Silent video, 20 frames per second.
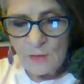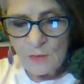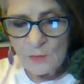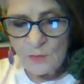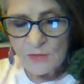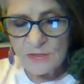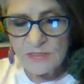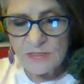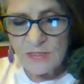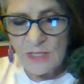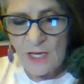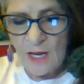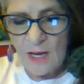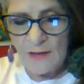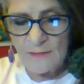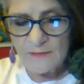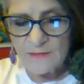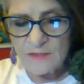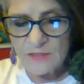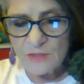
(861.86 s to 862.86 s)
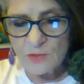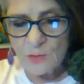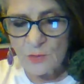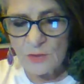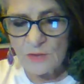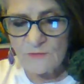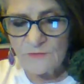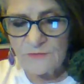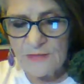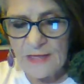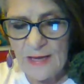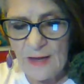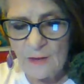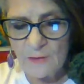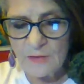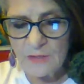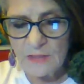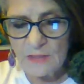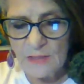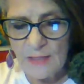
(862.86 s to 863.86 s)
was not the sort of
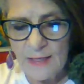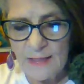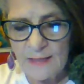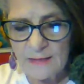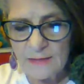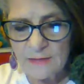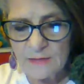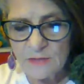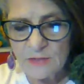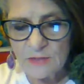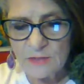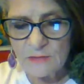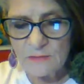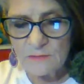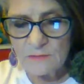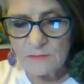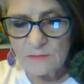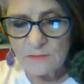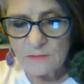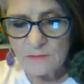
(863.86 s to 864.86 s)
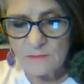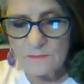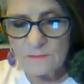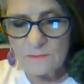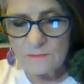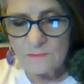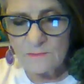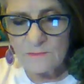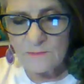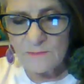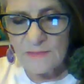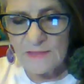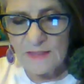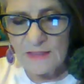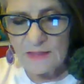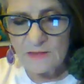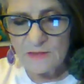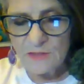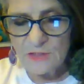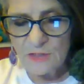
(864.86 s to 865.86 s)
calculated
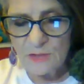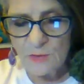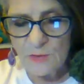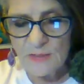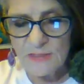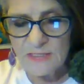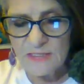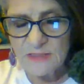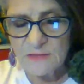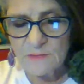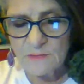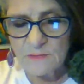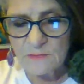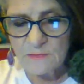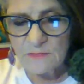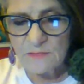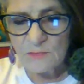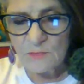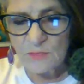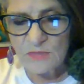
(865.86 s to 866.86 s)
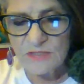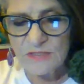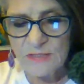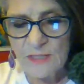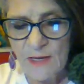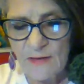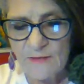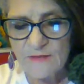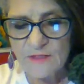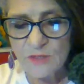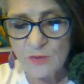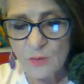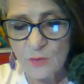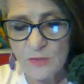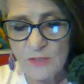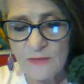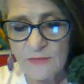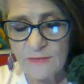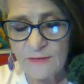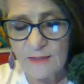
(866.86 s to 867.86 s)
to expect. Was not the
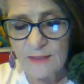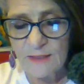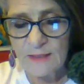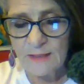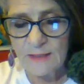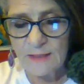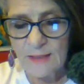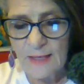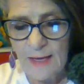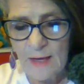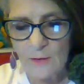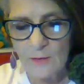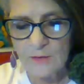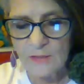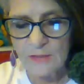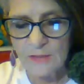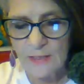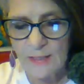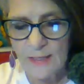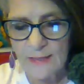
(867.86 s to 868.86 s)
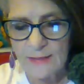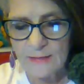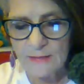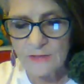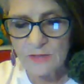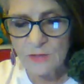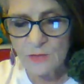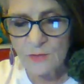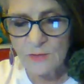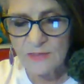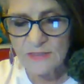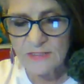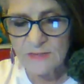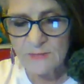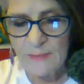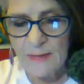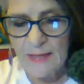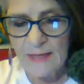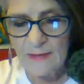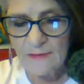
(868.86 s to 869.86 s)
sort of thing calculated to
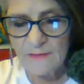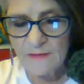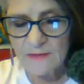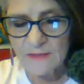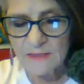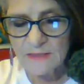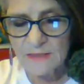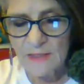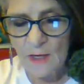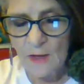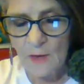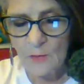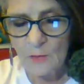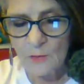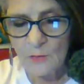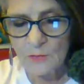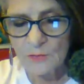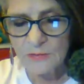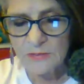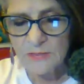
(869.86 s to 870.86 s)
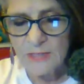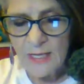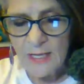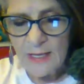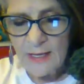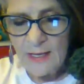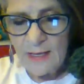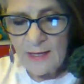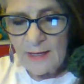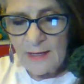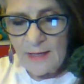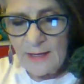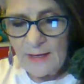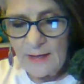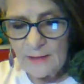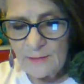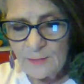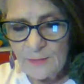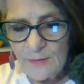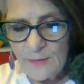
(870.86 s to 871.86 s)
expand the souls
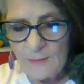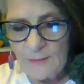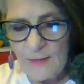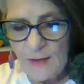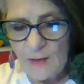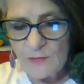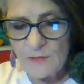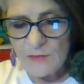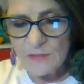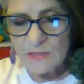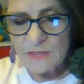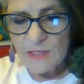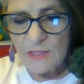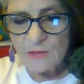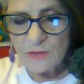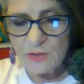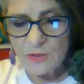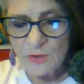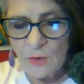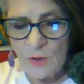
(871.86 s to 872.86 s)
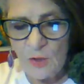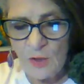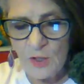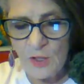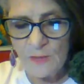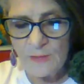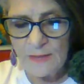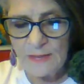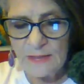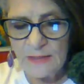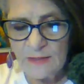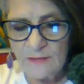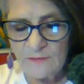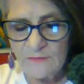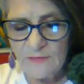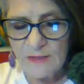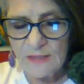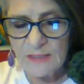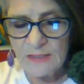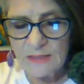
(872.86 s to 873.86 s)
and promote the social harmony
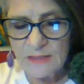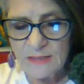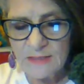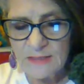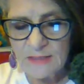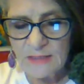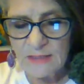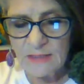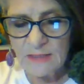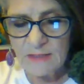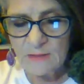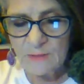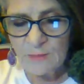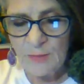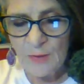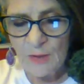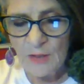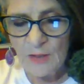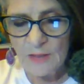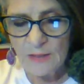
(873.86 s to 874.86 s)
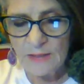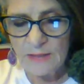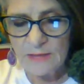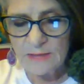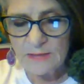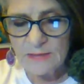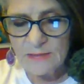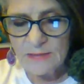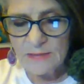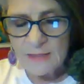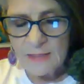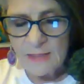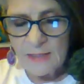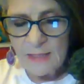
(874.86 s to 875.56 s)
of the contending parties.